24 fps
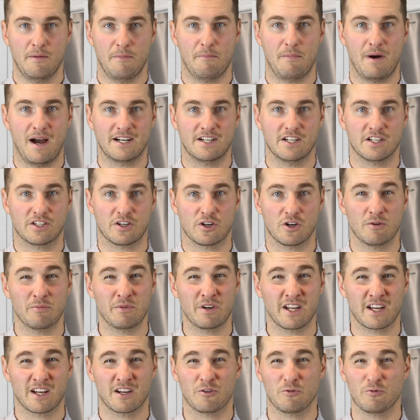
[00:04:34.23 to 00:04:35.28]
By
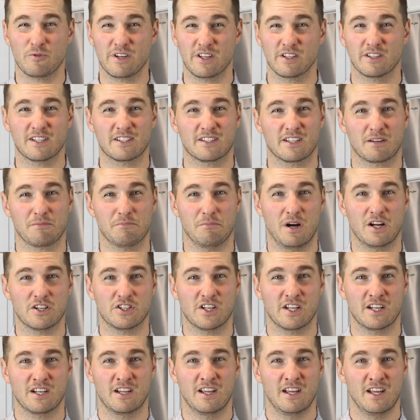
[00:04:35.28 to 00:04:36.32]
determining a realistic
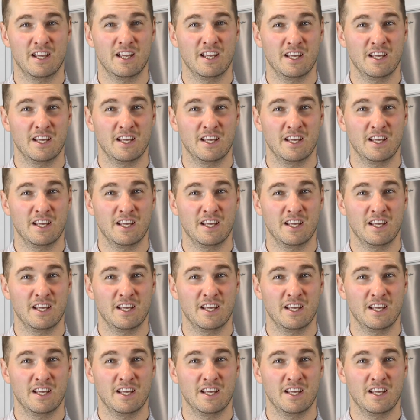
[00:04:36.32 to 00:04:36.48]
budget,